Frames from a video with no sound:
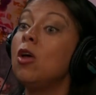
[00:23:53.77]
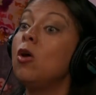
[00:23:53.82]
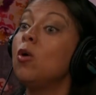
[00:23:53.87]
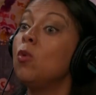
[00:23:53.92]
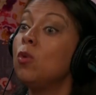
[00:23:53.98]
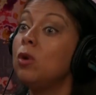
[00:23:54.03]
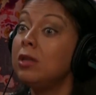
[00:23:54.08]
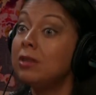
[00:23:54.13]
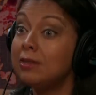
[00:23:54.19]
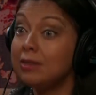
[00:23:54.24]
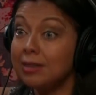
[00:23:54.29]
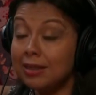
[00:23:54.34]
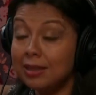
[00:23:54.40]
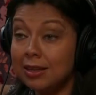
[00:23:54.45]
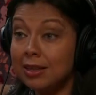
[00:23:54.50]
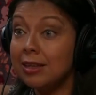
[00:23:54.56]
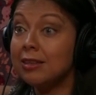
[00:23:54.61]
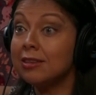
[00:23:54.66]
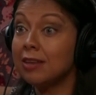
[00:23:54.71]
We see
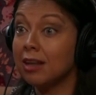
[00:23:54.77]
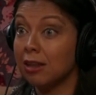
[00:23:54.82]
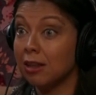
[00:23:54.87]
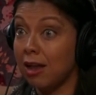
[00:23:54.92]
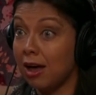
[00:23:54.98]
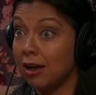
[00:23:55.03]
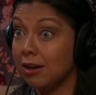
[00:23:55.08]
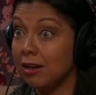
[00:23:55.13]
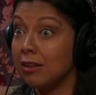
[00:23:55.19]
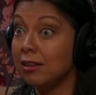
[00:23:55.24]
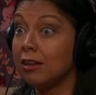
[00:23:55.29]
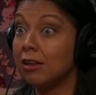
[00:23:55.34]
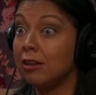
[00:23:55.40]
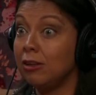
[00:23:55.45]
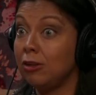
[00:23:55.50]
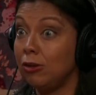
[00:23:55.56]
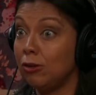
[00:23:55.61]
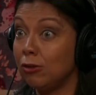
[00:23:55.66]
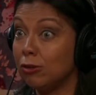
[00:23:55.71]
this a lot in the
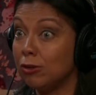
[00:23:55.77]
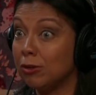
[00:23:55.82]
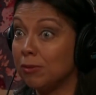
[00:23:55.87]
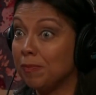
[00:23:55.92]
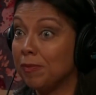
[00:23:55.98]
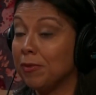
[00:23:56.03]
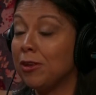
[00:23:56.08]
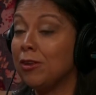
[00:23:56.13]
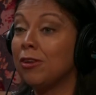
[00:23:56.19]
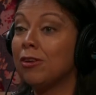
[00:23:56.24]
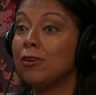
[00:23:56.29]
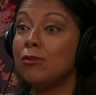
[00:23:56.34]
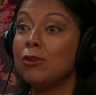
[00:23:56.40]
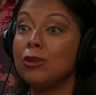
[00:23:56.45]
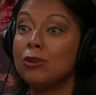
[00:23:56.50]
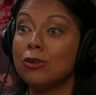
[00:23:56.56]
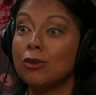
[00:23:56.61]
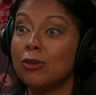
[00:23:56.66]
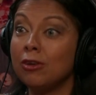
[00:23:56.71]
news. If
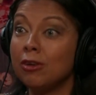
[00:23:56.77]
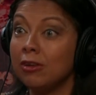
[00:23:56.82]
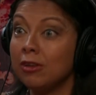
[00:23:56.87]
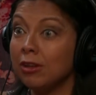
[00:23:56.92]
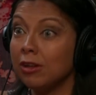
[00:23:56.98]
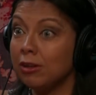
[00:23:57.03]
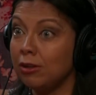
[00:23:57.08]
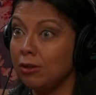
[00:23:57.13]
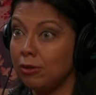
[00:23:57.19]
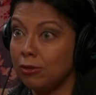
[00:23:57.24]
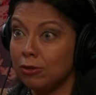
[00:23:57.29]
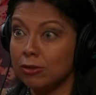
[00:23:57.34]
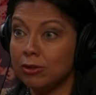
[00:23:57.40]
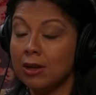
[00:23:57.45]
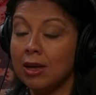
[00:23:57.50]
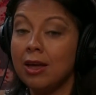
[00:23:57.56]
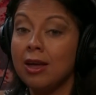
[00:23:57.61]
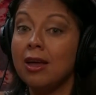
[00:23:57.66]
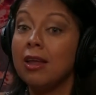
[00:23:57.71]
you turn on the news,
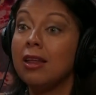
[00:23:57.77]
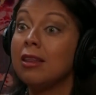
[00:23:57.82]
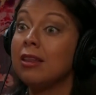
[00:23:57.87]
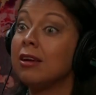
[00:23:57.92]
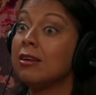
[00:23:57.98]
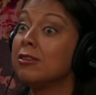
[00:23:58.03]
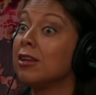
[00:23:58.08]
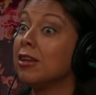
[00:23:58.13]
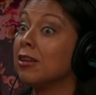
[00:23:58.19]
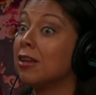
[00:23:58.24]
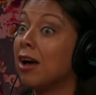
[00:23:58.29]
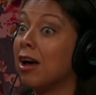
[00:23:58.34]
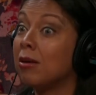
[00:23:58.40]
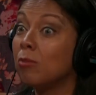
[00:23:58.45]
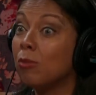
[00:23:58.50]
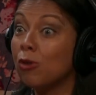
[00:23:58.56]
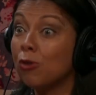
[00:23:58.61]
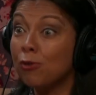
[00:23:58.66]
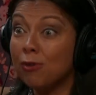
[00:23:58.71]
there's a
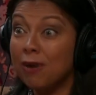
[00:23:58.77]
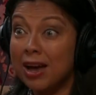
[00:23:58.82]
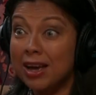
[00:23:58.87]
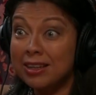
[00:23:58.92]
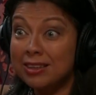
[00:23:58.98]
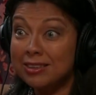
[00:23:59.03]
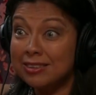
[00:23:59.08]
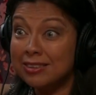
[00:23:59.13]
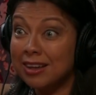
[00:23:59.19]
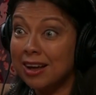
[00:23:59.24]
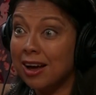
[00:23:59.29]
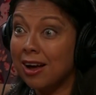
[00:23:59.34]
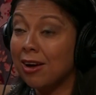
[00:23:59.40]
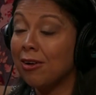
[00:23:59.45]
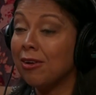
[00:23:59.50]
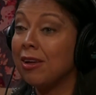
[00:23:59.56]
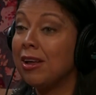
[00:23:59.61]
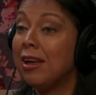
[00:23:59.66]
lot more fights now.